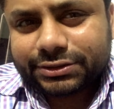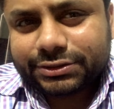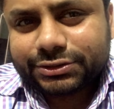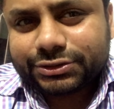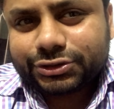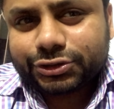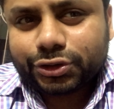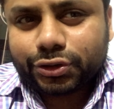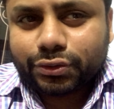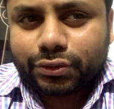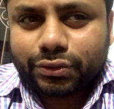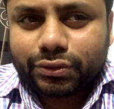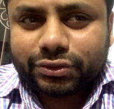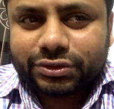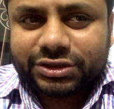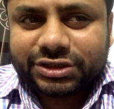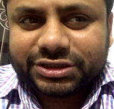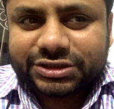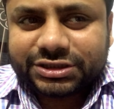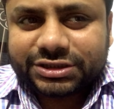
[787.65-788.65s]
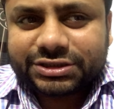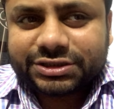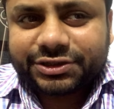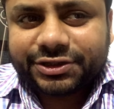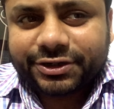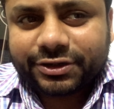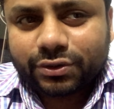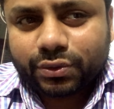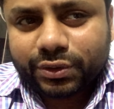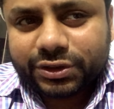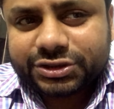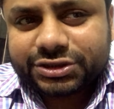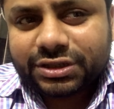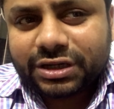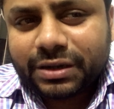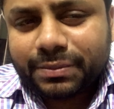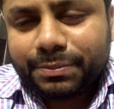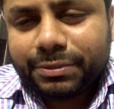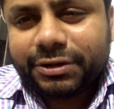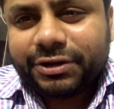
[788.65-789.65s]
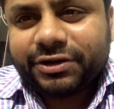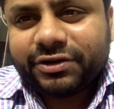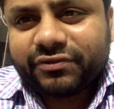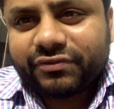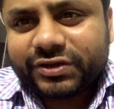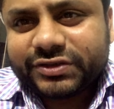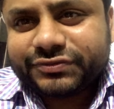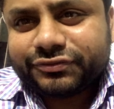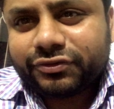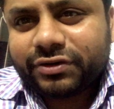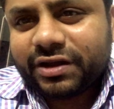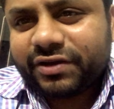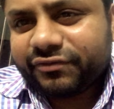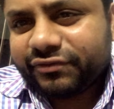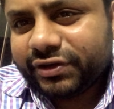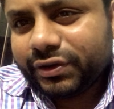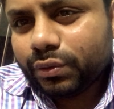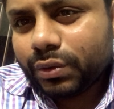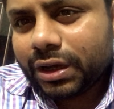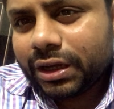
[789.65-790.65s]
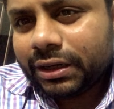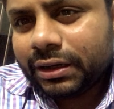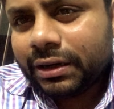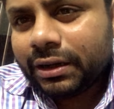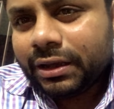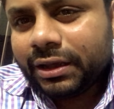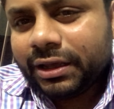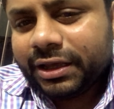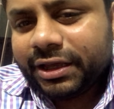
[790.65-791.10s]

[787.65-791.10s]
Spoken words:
So this is a humble request for everyone.